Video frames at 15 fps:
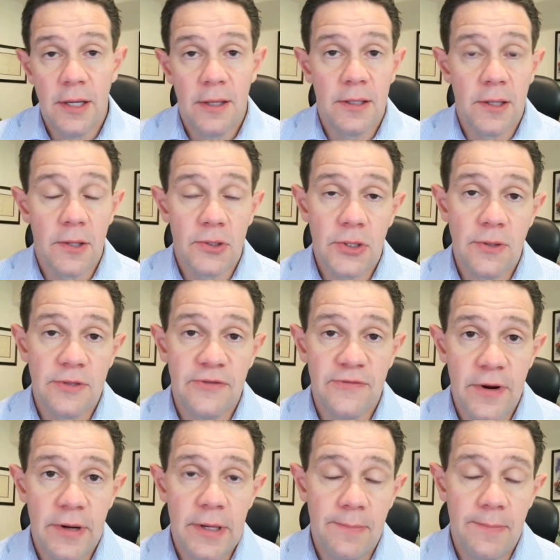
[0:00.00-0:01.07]
You know, so it's
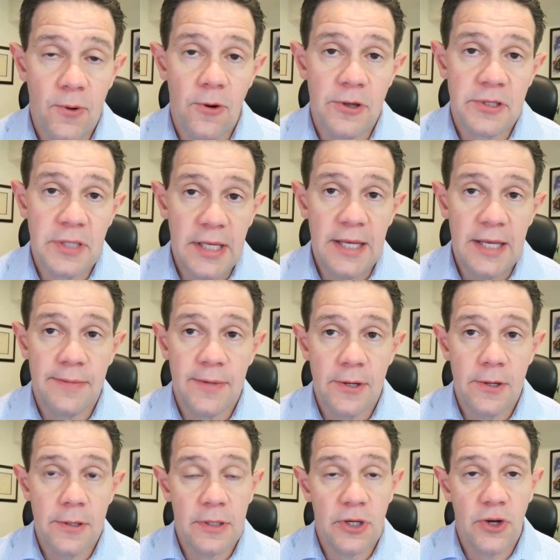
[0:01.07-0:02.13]
very important to keep
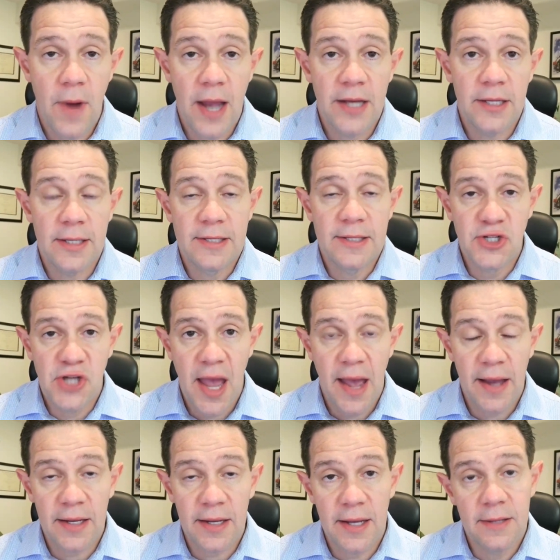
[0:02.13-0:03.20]
your credit in check.
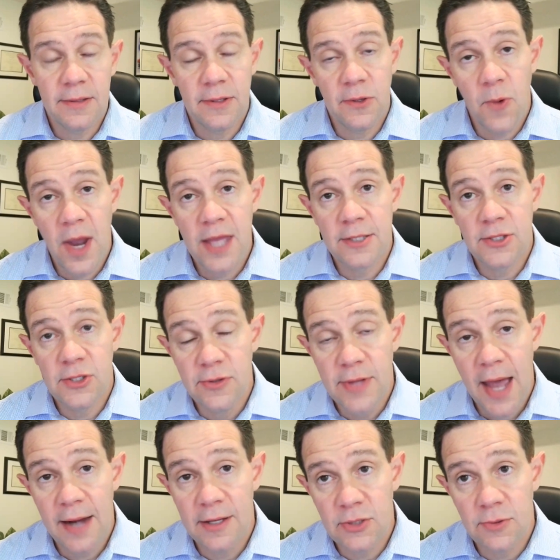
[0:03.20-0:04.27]
And the way to do
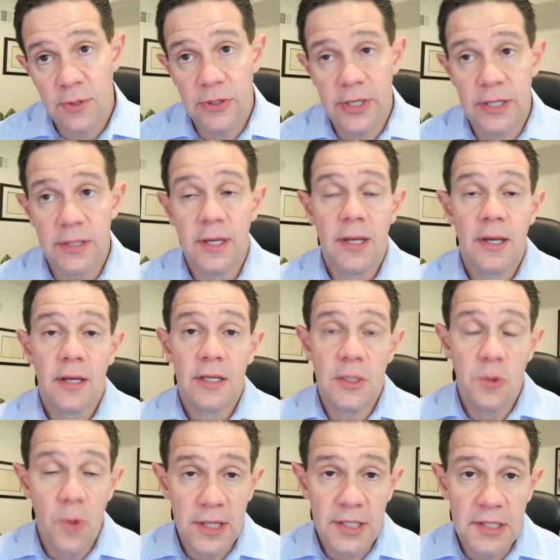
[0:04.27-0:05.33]
that is really you
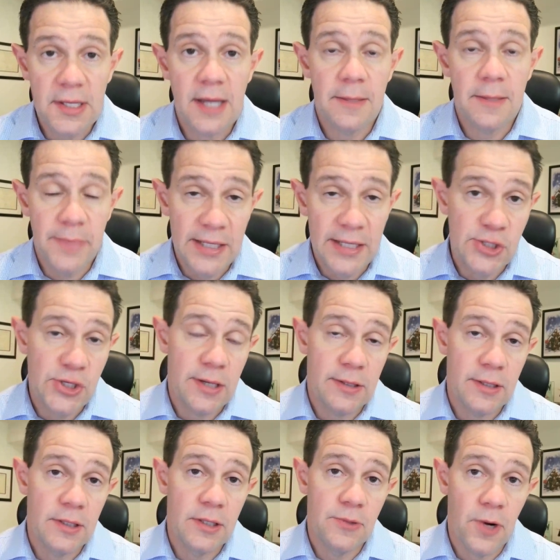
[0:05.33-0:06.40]
want to set a budget.
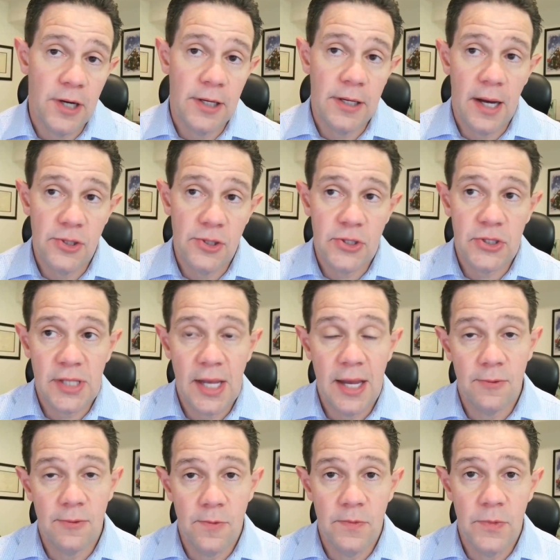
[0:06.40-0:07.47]
You want to
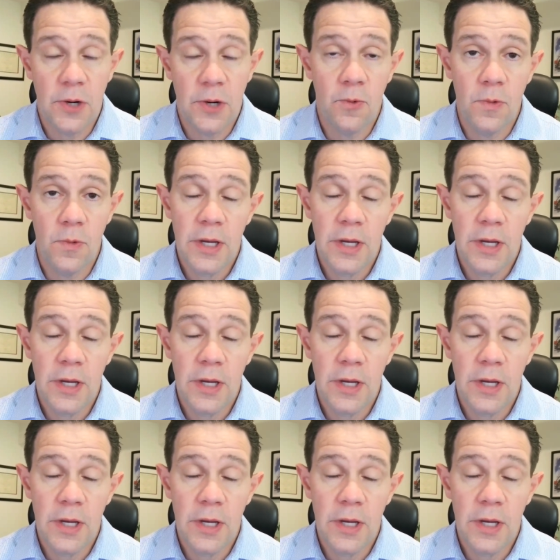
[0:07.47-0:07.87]
understand, you know,